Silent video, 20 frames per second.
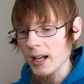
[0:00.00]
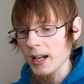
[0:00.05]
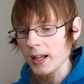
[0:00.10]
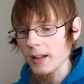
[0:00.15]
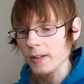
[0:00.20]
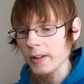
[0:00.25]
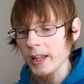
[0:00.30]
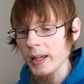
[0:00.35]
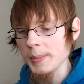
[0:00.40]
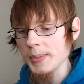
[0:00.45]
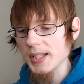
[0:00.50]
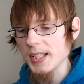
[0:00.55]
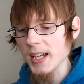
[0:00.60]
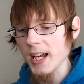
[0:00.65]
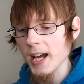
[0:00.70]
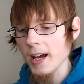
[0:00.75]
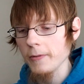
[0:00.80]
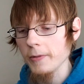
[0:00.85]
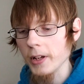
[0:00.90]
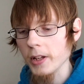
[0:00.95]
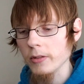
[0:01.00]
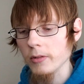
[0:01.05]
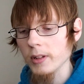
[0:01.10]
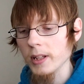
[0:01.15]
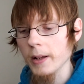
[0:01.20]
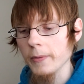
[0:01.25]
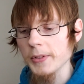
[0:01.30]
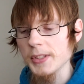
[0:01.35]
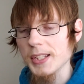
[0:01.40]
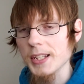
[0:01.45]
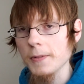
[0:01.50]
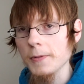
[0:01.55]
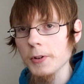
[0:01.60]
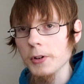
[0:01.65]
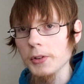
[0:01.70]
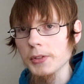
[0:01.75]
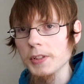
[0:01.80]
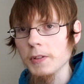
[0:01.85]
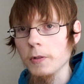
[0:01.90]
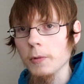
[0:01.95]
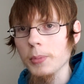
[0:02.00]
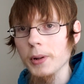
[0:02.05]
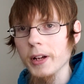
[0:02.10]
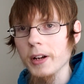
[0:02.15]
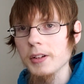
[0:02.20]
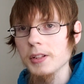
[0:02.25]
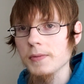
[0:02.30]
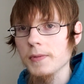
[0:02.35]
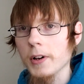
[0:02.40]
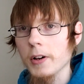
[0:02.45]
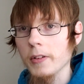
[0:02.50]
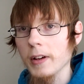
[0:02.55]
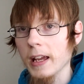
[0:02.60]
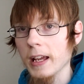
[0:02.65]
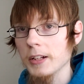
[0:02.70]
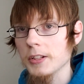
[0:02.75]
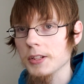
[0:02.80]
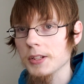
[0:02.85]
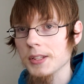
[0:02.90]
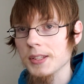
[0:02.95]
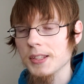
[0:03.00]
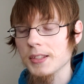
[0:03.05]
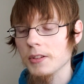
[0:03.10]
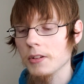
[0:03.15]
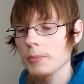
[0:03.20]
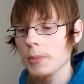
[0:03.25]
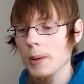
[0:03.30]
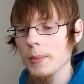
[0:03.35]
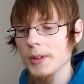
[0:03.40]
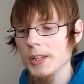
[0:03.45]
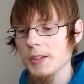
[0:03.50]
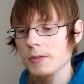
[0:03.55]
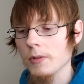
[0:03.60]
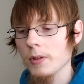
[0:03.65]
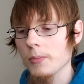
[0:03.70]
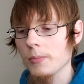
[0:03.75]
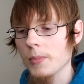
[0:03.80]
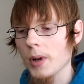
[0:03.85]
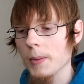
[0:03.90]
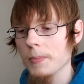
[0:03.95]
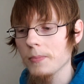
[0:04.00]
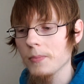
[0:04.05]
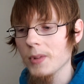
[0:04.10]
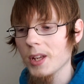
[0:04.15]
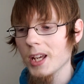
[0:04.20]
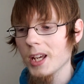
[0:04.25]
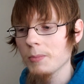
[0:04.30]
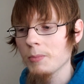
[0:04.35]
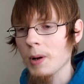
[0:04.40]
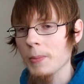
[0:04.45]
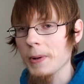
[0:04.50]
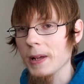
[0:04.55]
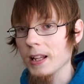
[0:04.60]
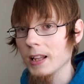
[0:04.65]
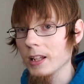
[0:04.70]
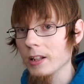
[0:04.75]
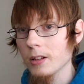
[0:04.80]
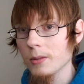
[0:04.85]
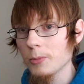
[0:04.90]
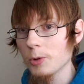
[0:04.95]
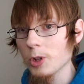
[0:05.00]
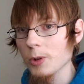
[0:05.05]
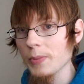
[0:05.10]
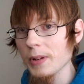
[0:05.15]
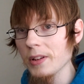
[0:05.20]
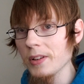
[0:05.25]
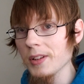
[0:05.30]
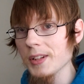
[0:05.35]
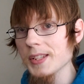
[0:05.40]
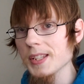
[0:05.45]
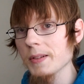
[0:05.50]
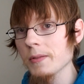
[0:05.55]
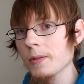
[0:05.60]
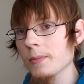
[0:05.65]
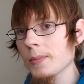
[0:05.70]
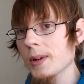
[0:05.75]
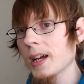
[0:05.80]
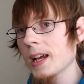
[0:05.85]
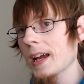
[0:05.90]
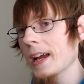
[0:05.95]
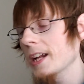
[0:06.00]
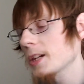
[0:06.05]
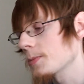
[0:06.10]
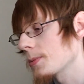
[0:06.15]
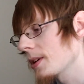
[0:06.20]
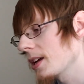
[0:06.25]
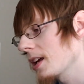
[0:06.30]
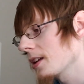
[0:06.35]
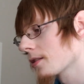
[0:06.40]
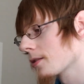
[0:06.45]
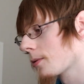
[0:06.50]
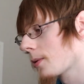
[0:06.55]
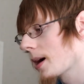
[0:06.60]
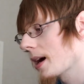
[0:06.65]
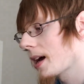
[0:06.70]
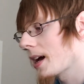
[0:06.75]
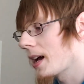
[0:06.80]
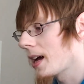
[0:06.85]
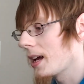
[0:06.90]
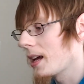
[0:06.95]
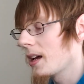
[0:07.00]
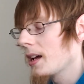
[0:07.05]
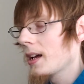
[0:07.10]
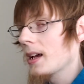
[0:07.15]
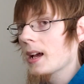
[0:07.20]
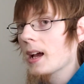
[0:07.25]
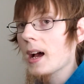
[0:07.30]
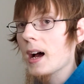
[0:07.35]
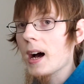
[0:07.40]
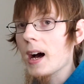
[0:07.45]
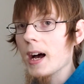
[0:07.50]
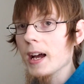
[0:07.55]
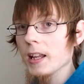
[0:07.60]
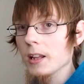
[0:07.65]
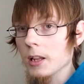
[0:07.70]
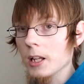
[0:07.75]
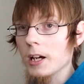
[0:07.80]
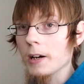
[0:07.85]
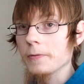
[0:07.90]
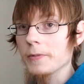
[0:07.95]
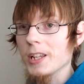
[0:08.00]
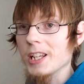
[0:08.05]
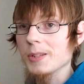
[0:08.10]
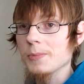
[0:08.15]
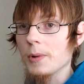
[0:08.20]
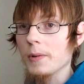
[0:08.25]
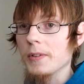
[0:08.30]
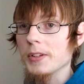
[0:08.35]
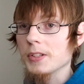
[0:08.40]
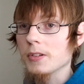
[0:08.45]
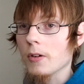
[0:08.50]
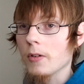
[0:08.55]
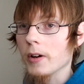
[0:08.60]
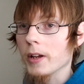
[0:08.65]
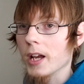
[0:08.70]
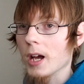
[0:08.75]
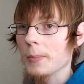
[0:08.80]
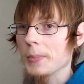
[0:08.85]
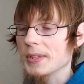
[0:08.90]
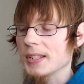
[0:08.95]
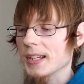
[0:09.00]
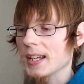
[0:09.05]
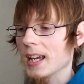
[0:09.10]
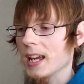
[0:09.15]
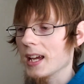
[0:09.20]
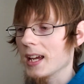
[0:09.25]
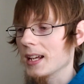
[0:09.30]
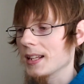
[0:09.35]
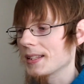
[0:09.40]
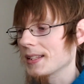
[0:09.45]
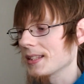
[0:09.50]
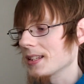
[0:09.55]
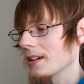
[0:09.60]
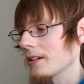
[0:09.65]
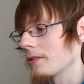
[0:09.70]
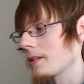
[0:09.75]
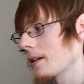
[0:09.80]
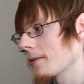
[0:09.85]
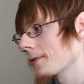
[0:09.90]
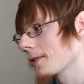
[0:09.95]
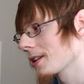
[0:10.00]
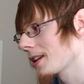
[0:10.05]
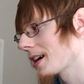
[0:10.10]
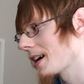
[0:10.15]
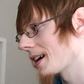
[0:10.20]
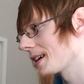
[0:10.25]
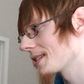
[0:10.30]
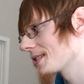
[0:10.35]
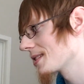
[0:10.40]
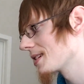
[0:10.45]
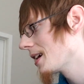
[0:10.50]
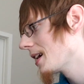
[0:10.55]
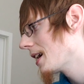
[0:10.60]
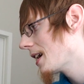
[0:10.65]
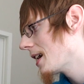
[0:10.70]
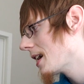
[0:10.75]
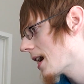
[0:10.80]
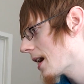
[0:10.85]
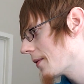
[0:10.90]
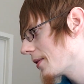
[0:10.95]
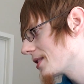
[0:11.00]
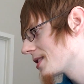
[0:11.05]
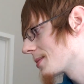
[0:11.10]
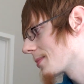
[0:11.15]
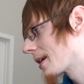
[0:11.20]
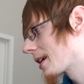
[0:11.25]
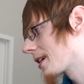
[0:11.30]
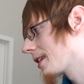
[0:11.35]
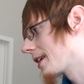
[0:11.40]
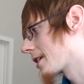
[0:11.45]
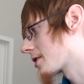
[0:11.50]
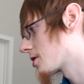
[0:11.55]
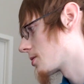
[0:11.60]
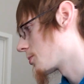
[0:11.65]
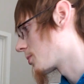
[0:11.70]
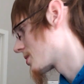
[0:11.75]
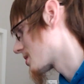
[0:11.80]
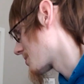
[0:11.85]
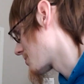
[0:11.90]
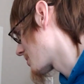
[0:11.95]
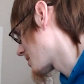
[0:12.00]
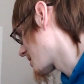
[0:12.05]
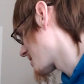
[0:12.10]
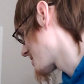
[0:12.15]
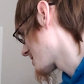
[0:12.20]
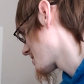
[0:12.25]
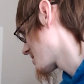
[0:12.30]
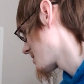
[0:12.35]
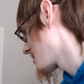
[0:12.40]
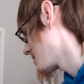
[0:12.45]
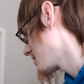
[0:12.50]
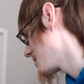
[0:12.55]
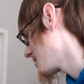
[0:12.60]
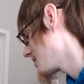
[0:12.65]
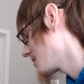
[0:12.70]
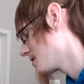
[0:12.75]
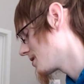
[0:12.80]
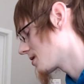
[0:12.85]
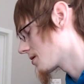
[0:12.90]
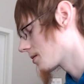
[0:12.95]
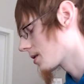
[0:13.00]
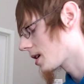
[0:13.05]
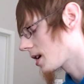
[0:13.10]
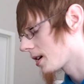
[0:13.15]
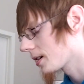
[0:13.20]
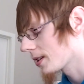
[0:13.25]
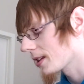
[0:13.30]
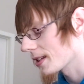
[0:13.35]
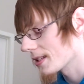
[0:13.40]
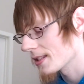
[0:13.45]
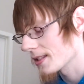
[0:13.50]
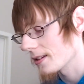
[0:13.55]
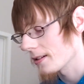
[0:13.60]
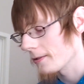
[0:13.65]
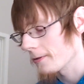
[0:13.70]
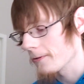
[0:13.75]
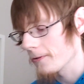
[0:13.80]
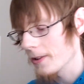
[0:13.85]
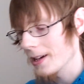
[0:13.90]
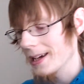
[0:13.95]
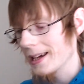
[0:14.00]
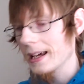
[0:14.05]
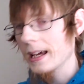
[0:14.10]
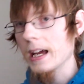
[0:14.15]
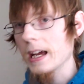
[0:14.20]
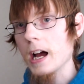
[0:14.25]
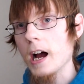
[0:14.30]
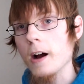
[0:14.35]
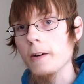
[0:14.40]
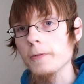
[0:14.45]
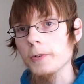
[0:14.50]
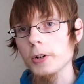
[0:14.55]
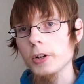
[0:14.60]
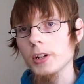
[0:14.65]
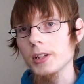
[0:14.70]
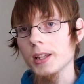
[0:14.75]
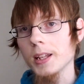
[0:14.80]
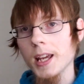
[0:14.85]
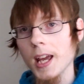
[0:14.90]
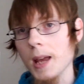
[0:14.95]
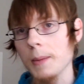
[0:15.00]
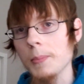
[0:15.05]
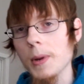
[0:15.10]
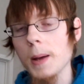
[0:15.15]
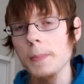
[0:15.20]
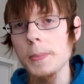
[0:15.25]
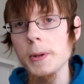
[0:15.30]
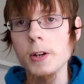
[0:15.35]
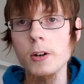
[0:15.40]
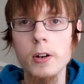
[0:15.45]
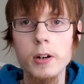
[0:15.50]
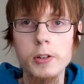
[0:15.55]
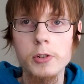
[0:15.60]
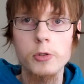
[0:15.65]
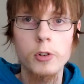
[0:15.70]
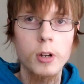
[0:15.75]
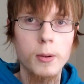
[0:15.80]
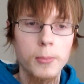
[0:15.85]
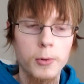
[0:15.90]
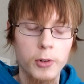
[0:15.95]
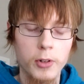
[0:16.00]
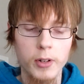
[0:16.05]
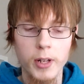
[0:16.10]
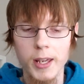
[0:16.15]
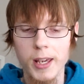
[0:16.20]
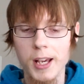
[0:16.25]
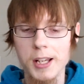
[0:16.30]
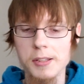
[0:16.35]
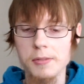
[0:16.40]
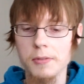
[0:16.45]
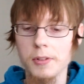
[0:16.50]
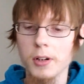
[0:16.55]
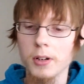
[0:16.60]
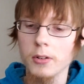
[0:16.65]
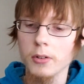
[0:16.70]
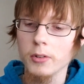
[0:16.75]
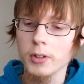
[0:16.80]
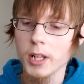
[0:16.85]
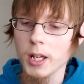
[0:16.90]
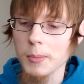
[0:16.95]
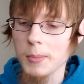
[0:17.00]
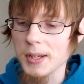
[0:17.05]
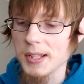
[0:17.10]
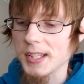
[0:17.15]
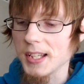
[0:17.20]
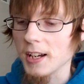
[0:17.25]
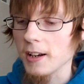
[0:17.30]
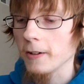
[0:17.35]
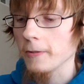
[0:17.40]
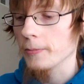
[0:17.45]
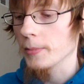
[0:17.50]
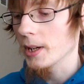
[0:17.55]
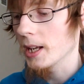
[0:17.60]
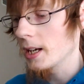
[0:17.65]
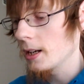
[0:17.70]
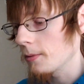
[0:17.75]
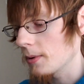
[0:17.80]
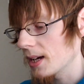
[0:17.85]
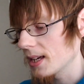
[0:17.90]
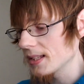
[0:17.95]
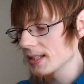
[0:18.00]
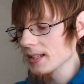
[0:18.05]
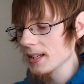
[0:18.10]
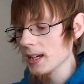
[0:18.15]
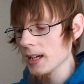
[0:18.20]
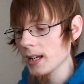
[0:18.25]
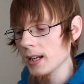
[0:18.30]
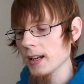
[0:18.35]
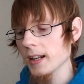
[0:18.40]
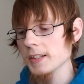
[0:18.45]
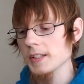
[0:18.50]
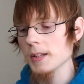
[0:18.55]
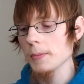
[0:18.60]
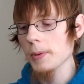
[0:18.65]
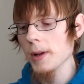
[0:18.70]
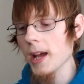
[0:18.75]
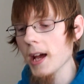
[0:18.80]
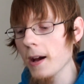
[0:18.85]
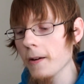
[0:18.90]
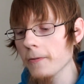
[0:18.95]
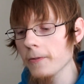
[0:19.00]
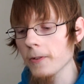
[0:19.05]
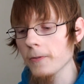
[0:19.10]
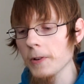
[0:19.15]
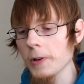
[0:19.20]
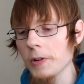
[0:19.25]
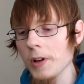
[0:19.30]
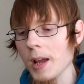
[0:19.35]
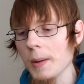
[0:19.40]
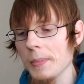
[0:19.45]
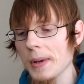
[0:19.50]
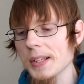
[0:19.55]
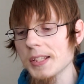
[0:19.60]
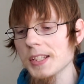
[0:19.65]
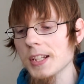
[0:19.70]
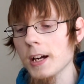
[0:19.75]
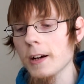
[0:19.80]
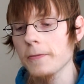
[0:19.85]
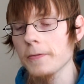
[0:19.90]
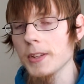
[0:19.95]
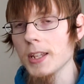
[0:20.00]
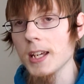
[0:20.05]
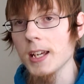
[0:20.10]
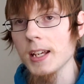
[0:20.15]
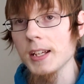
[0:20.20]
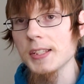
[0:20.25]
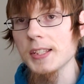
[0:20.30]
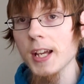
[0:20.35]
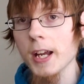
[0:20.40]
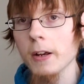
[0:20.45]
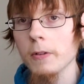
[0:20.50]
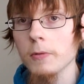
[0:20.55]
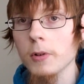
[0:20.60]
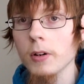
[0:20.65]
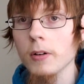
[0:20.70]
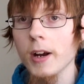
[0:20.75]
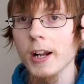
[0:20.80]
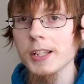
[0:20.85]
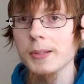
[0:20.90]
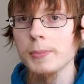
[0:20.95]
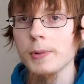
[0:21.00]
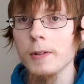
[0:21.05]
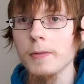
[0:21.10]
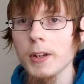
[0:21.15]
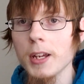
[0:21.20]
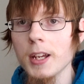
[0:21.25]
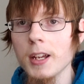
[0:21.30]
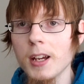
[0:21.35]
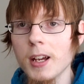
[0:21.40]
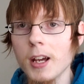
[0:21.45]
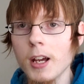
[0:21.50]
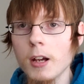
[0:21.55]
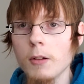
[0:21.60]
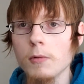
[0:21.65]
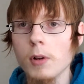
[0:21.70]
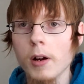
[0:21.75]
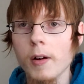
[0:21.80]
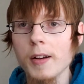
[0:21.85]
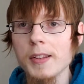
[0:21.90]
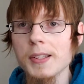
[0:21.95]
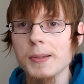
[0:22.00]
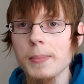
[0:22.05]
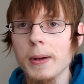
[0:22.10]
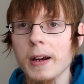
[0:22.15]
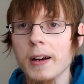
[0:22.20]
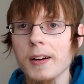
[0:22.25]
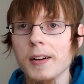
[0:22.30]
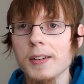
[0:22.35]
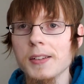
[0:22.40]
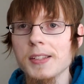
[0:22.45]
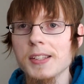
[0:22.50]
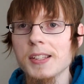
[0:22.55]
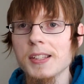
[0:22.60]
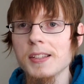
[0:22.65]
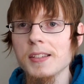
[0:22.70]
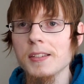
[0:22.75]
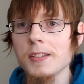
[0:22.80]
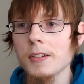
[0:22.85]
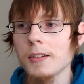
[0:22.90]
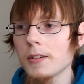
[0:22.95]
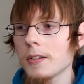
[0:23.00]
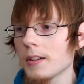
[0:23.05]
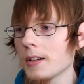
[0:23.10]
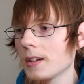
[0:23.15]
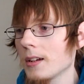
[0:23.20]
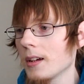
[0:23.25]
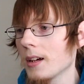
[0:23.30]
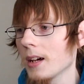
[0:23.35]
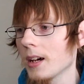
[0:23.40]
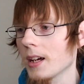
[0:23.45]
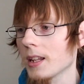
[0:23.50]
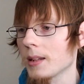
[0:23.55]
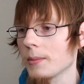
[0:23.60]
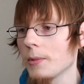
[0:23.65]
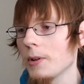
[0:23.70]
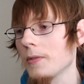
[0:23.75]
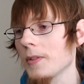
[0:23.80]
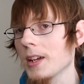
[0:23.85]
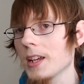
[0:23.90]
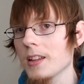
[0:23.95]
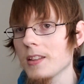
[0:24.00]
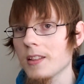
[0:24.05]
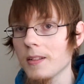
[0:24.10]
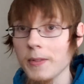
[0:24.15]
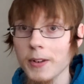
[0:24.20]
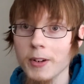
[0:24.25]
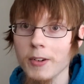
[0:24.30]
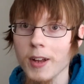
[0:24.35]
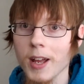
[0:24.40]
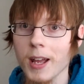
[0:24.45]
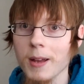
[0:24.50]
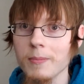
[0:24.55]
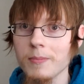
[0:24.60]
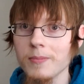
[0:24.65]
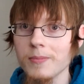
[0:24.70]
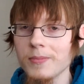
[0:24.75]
it claims to have like 3 levels of difficulty for players of all ages. So maybe this one might be a little more appealing to someone my age, but either way, I loved these movies growing up as a kid. So nevertheless, having these in my collection was a must. So regardless of however good the game might be or enjoyable, I guess, for an adult like myself. But anyways, next up we have a video game based off the second Rugrats movie, Rugrats and Parrots. The movie, the video game.